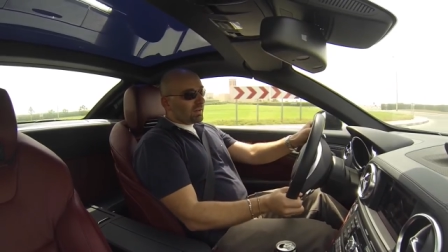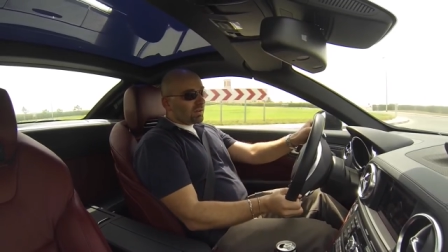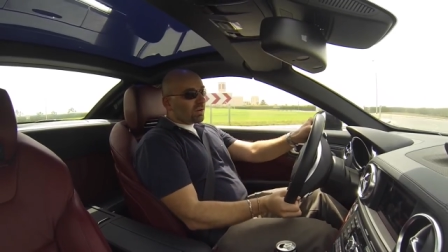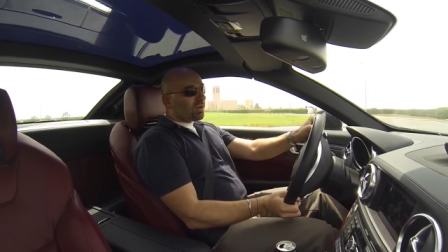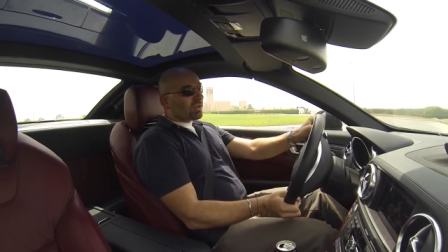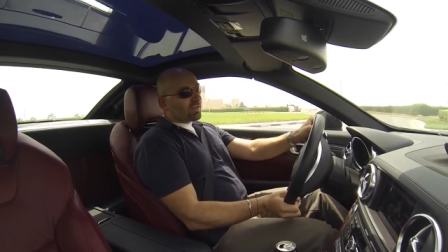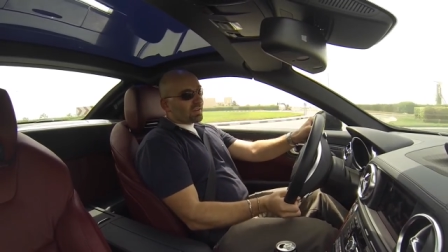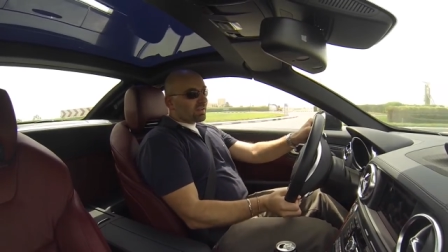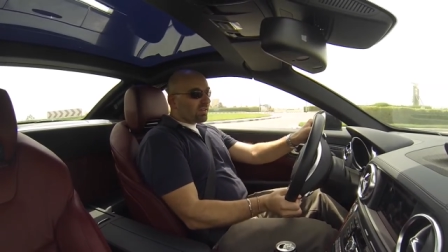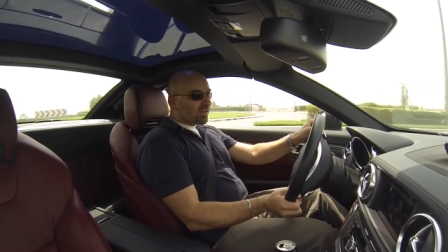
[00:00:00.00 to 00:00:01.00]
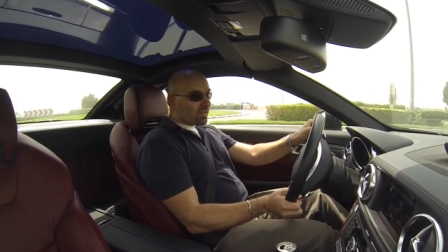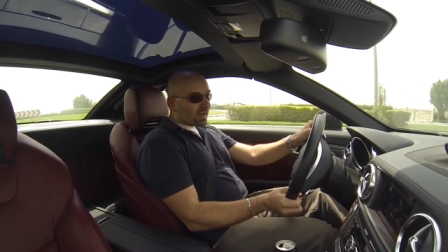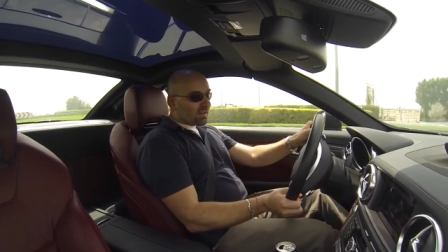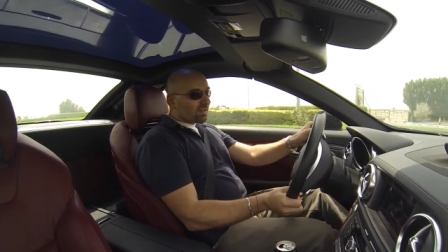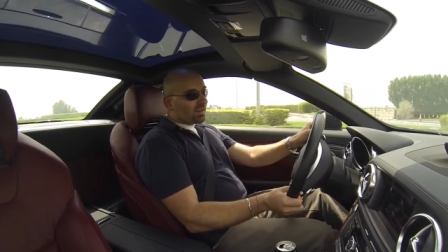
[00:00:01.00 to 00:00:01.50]
the cornering is
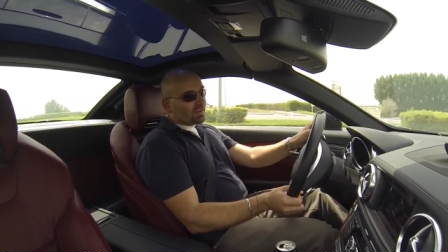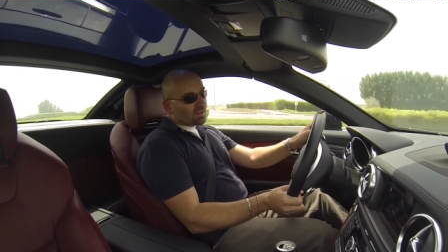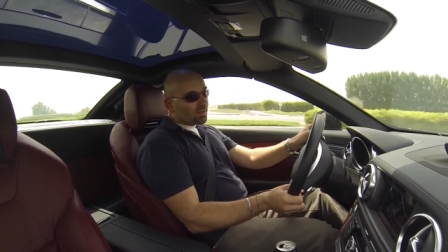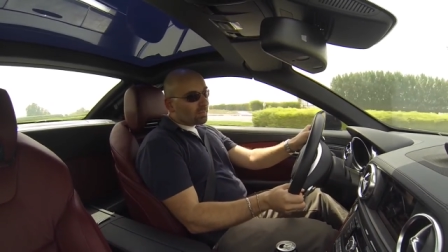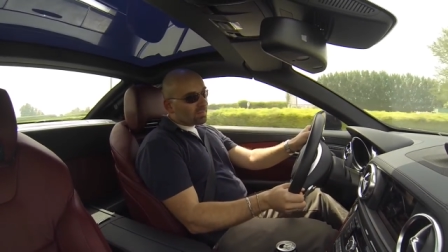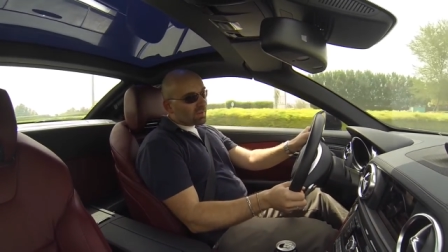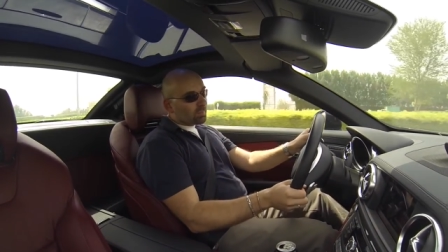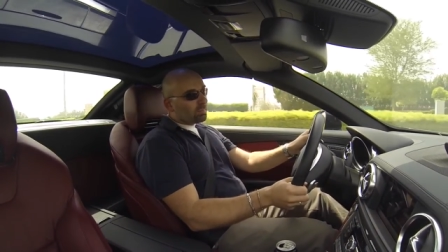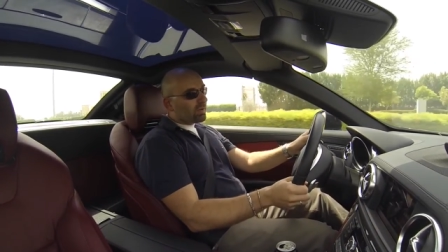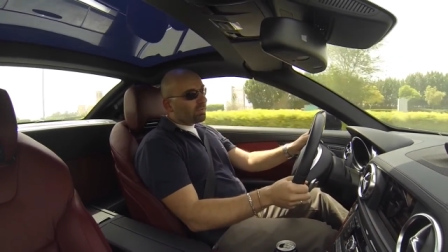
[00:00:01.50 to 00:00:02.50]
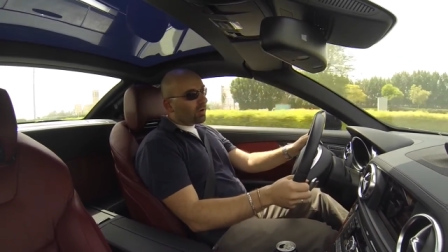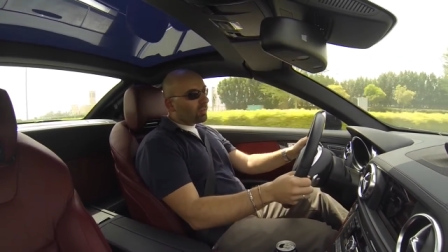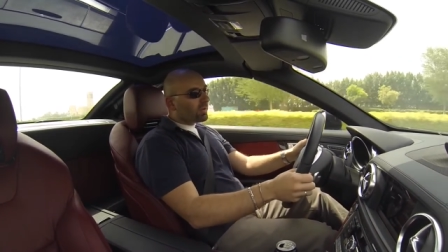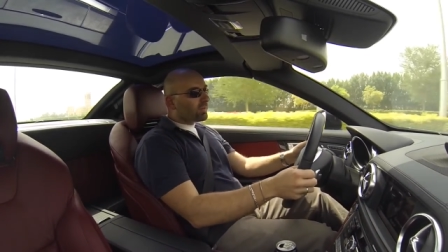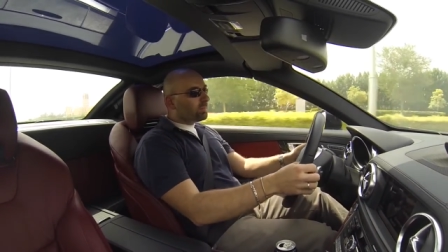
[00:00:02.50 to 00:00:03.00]
great, the
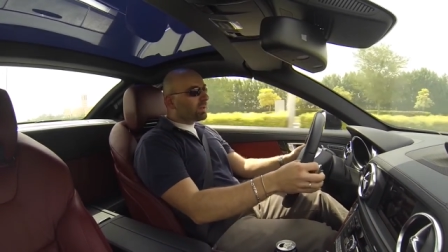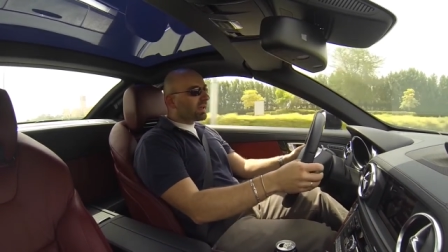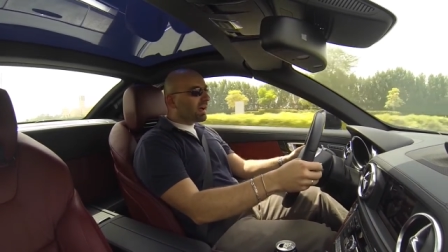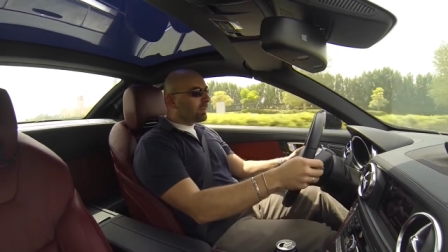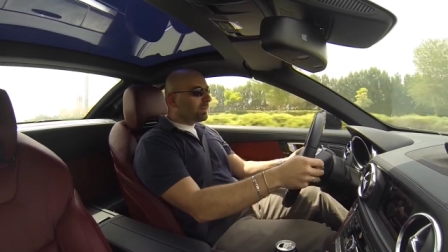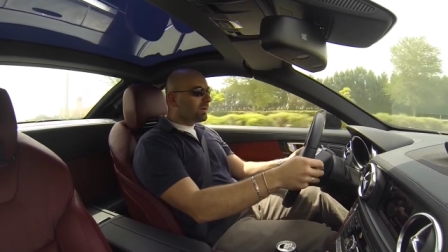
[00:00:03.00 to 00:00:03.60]
performance pickup,